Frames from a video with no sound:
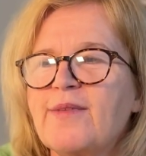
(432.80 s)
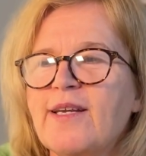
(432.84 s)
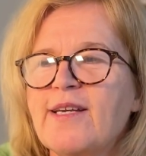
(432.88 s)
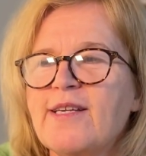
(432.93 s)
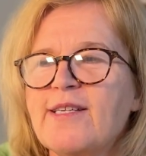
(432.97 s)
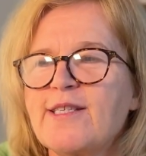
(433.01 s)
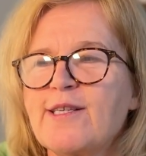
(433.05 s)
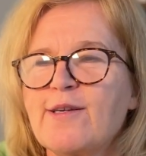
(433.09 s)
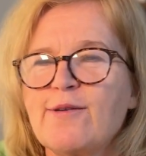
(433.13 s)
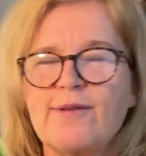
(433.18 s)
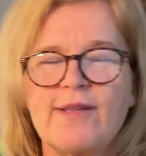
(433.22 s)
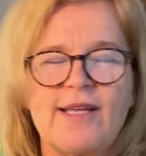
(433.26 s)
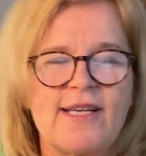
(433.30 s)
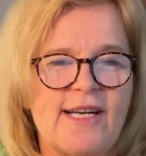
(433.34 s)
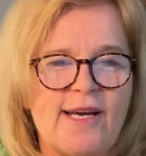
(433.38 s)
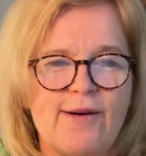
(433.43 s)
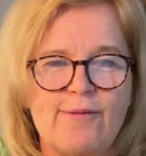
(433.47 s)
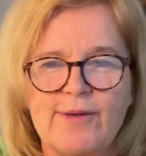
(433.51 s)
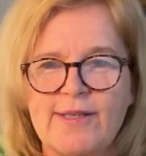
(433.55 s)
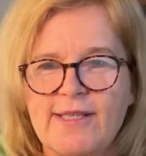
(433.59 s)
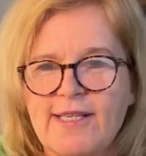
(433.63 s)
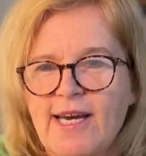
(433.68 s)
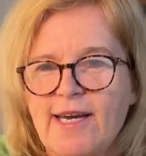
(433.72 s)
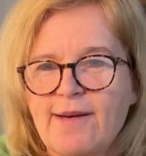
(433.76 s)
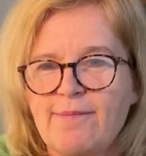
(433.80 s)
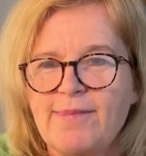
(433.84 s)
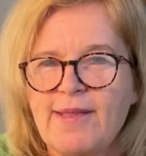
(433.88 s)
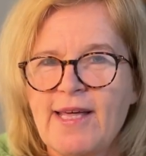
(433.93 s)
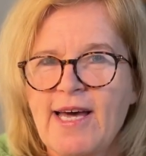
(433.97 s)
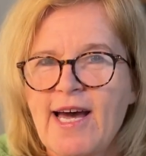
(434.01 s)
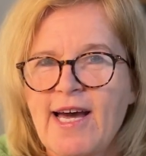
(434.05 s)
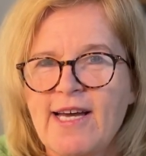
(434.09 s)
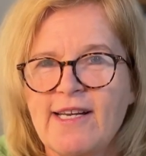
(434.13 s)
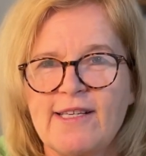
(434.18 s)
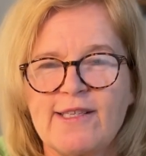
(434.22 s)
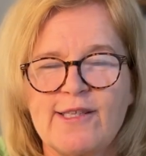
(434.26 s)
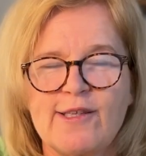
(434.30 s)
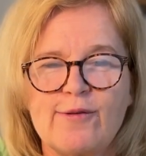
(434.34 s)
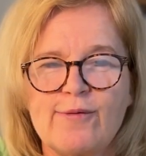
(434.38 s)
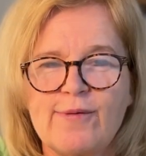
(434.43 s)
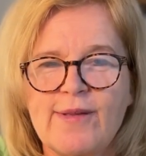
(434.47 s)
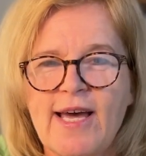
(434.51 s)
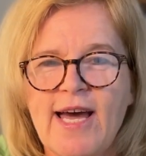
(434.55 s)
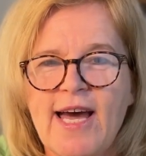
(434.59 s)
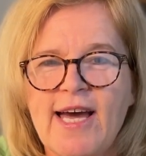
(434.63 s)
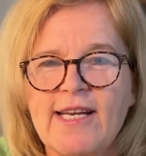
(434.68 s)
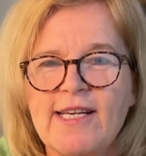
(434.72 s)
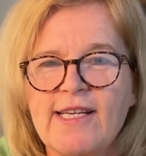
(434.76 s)
So then I would type that. So
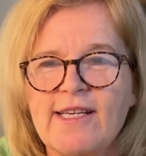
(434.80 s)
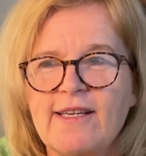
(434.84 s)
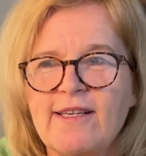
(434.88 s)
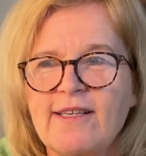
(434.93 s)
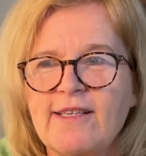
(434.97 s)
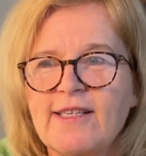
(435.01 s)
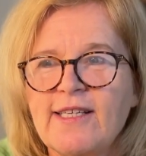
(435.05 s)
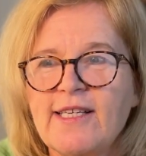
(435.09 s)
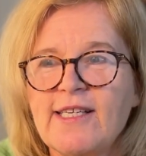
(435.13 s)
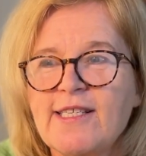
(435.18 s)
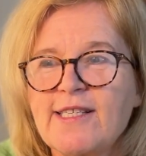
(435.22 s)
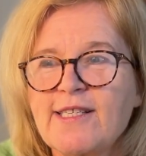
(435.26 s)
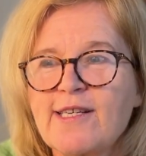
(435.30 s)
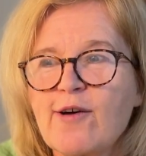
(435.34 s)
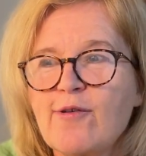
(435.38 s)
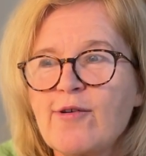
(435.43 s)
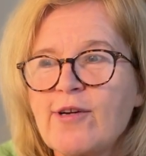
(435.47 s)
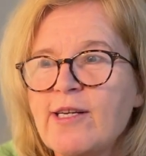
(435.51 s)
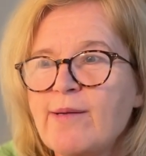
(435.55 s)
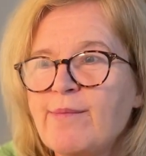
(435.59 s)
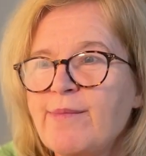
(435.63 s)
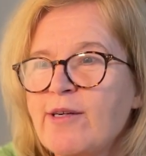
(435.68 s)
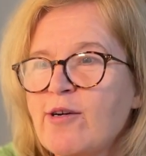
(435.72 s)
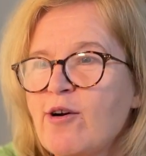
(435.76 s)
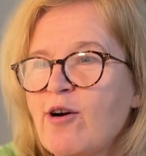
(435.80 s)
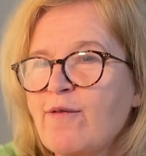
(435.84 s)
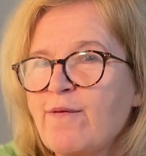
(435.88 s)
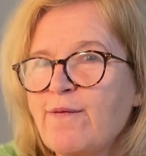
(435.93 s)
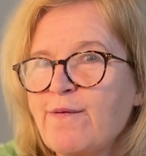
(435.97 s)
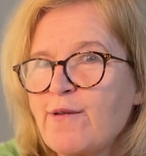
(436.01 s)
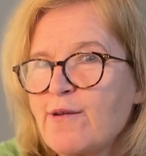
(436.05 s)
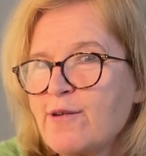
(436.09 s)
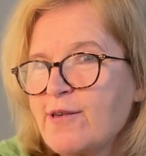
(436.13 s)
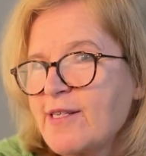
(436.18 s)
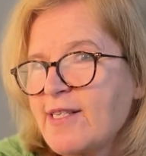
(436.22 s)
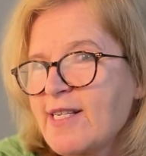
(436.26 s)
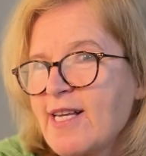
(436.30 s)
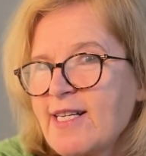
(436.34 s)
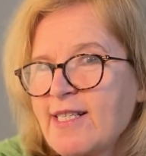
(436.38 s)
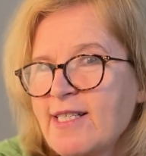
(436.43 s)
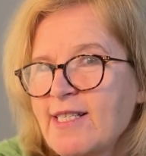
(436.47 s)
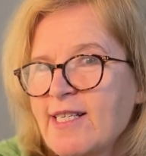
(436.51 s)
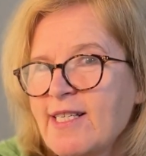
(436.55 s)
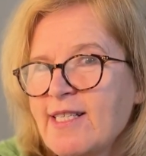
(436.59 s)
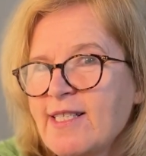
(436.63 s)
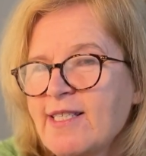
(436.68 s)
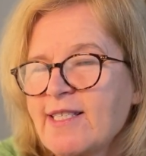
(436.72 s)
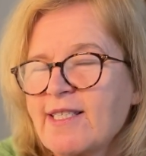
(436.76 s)
that is going to be our first
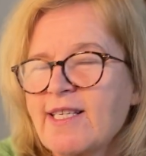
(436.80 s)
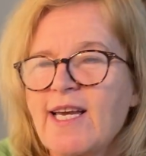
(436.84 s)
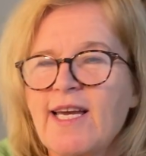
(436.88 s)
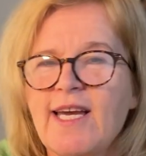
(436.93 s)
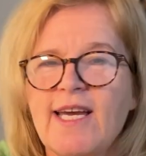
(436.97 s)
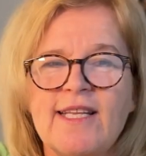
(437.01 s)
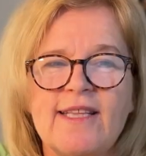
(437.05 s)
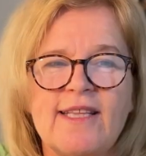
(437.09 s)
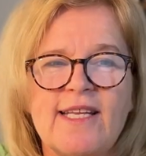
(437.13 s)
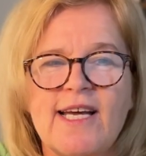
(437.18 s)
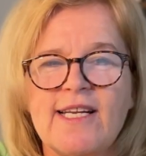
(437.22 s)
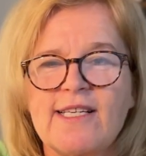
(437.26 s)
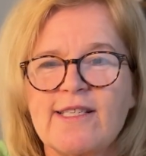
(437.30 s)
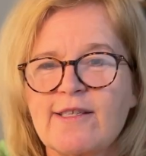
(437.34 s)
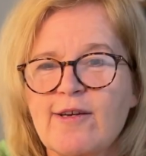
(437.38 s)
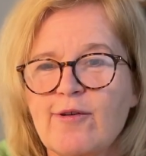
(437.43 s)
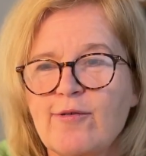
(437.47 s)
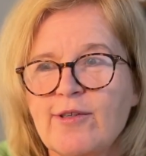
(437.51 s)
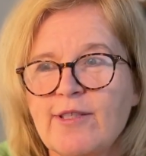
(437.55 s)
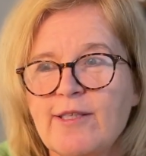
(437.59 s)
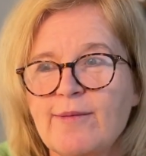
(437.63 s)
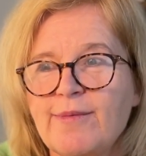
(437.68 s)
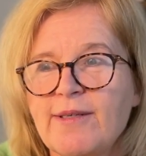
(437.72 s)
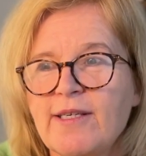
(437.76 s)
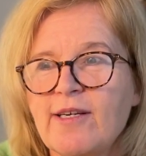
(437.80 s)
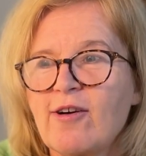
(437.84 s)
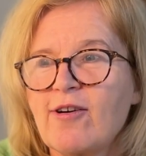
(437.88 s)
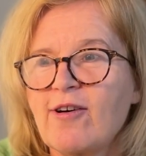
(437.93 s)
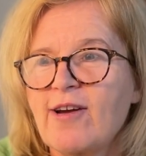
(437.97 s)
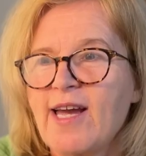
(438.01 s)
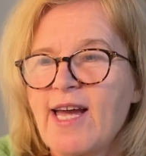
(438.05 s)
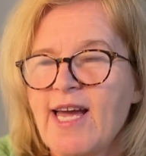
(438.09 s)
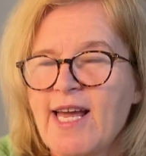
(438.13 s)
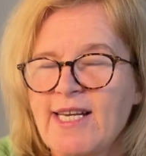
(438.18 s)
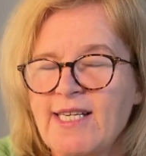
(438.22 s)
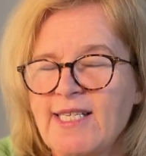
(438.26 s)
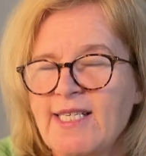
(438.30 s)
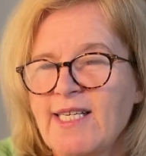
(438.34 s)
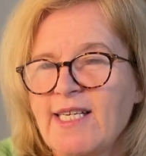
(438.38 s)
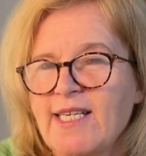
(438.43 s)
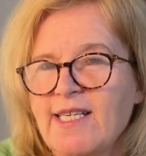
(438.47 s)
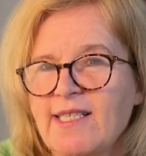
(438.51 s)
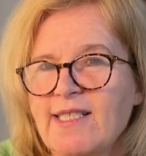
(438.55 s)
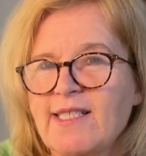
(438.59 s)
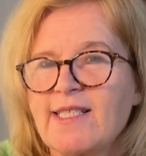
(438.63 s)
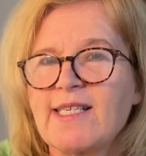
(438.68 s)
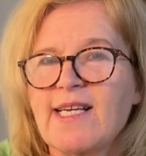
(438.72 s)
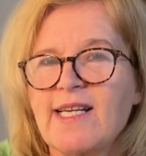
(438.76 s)
sentence, and that is going to be our
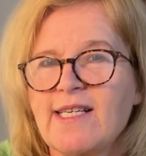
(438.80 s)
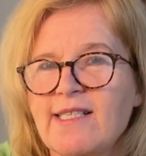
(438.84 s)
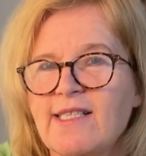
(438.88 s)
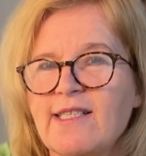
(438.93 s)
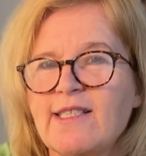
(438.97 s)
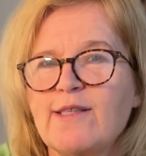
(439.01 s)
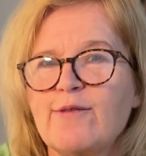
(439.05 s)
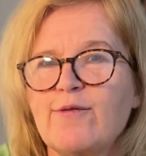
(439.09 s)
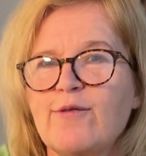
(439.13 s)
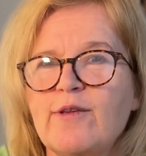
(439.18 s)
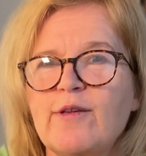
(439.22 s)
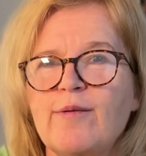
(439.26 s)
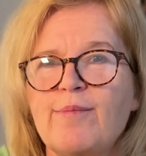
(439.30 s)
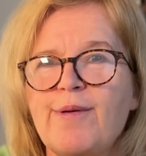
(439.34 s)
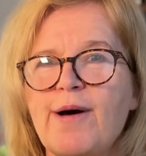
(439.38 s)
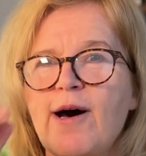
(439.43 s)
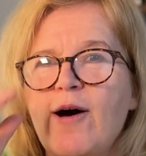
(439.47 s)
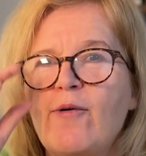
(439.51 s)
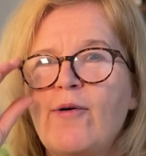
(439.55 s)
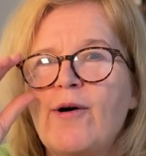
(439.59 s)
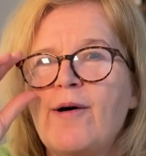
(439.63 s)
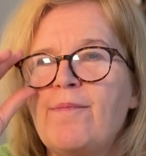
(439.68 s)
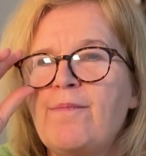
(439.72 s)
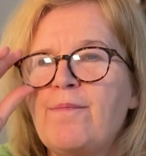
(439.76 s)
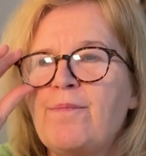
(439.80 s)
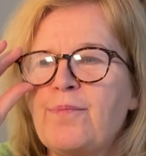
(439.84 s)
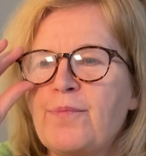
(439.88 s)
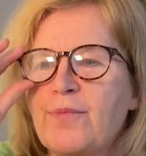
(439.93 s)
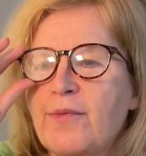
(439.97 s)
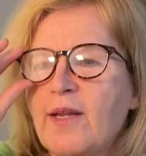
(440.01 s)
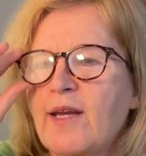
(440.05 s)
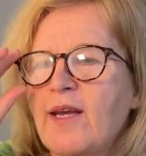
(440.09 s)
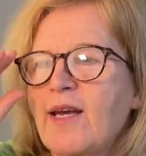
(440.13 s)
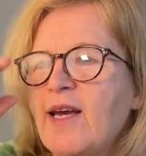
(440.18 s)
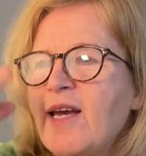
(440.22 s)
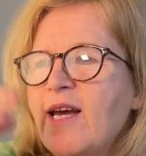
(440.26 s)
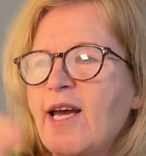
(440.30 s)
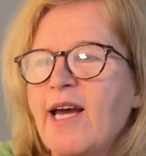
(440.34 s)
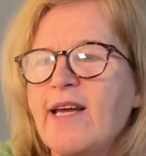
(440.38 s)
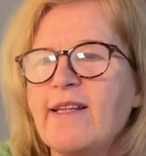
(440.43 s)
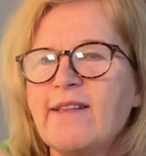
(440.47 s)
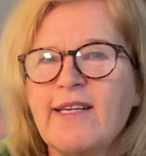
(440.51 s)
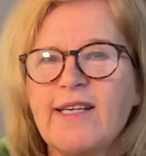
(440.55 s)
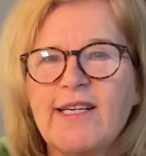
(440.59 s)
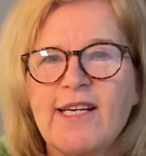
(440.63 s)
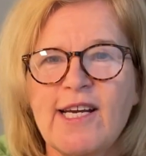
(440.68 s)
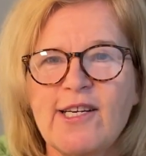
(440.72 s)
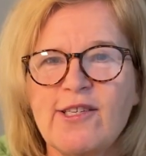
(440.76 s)
ending sentence for the poem.
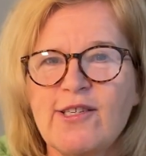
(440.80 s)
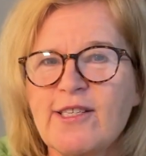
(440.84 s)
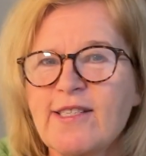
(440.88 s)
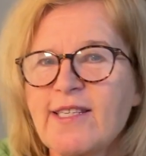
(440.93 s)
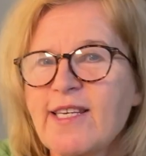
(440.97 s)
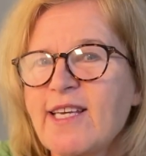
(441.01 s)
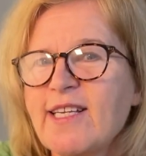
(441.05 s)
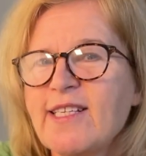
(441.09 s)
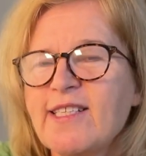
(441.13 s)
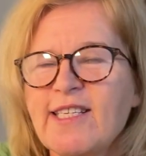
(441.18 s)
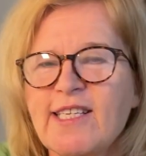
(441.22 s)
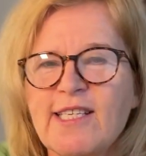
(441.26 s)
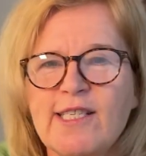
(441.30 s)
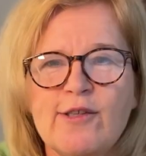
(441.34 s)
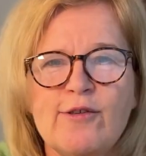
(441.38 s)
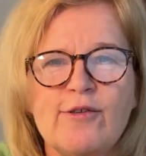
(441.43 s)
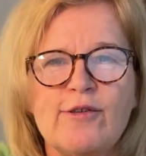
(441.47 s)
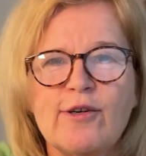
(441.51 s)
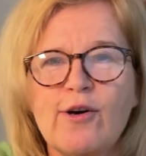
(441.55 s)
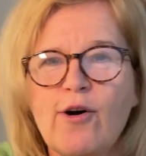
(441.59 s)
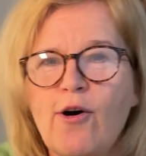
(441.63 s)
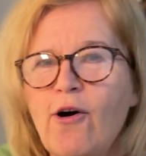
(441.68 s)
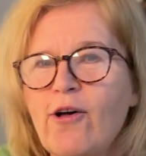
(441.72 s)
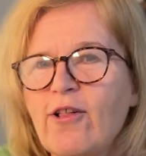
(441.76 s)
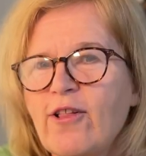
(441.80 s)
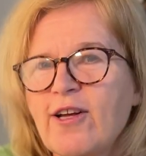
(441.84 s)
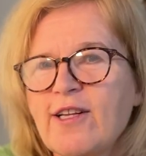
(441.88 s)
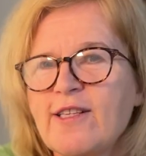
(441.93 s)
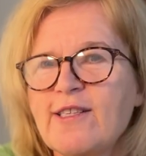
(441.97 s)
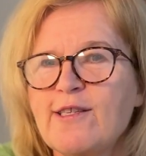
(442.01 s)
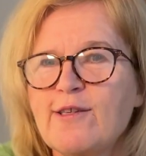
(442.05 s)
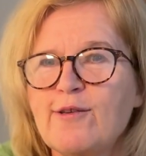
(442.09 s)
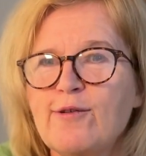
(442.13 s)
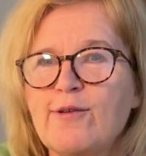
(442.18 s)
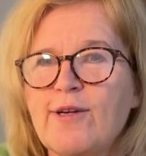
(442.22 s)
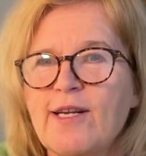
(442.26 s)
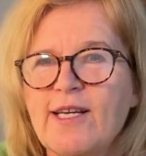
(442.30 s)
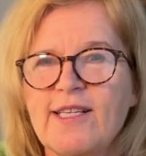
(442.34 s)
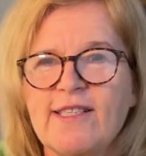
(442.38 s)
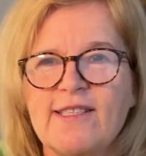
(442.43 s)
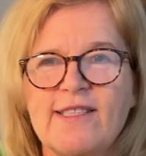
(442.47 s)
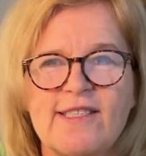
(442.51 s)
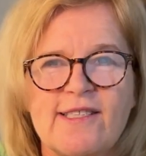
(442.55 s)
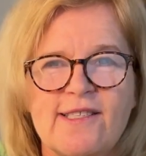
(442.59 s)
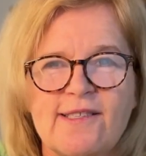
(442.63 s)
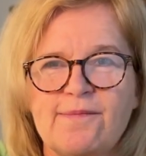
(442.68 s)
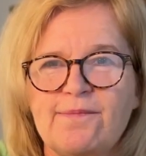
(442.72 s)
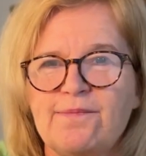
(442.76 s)
And then I just continue to call on
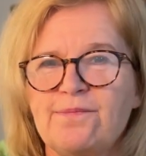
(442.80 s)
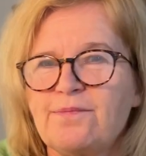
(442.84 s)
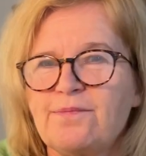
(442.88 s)
students,